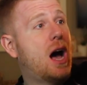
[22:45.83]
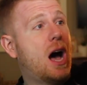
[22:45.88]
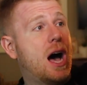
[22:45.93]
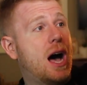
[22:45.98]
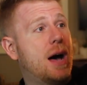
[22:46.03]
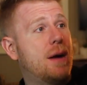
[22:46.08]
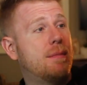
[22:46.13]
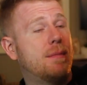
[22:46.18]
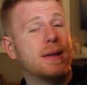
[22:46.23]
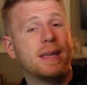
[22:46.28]

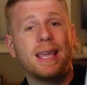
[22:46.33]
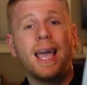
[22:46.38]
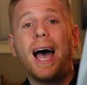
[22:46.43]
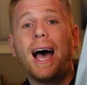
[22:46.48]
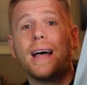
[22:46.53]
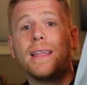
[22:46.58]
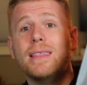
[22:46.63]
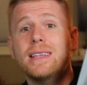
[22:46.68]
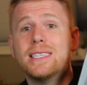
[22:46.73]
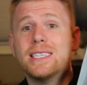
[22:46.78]
But
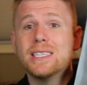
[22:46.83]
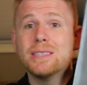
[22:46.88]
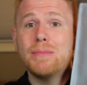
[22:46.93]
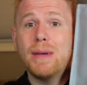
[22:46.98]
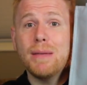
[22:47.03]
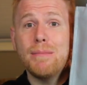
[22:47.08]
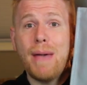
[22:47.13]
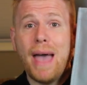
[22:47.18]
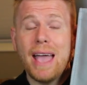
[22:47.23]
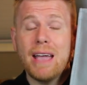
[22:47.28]
yeah, this is
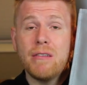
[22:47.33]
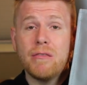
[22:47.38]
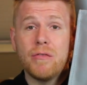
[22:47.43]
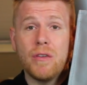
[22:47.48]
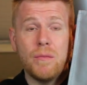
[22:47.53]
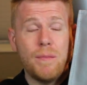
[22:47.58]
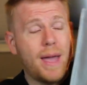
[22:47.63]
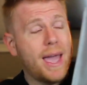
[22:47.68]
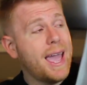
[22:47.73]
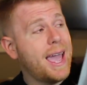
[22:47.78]
my bag
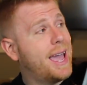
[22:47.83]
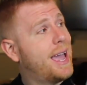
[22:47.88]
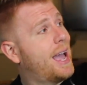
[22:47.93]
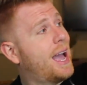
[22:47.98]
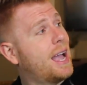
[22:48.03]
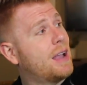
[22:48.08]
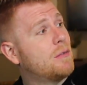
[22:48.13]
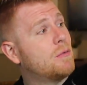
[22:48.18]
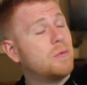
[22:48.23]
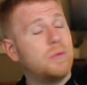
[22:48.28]
for
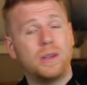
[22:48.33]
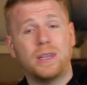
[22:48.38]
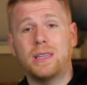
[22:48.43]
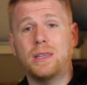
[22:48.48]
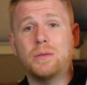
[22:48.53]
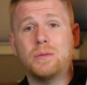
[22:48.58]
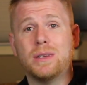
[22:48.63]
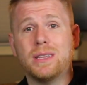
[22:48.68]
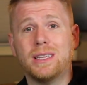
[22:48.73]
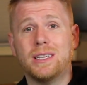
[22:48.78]
May. I
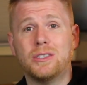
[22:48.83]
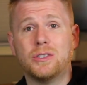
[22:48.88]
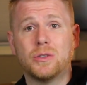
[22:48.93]
really, really